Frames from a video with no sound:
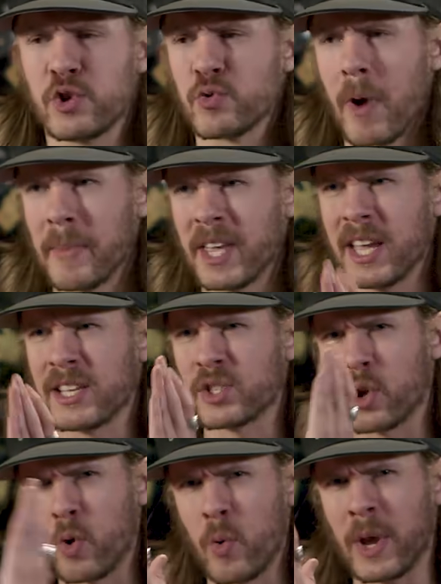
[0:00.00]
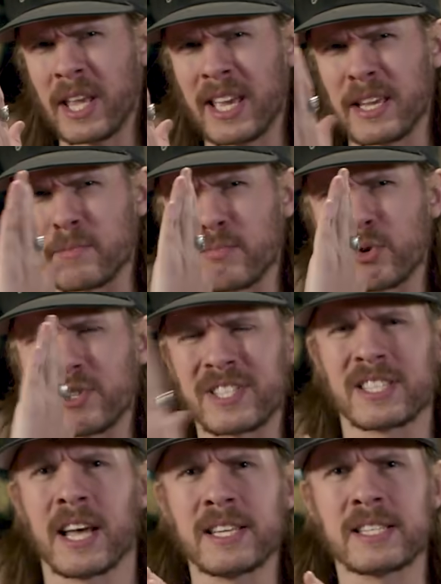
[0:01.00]
Drumming is quick and
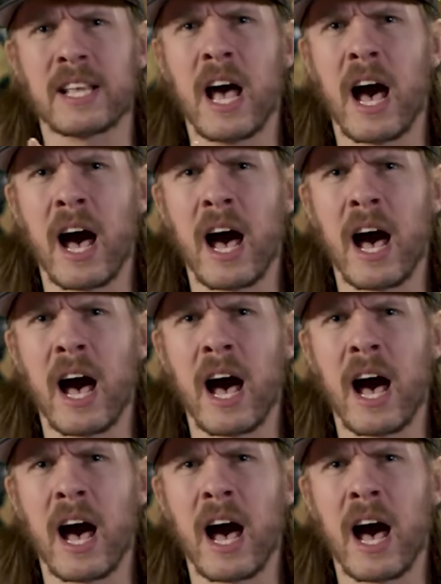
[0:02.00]
precise,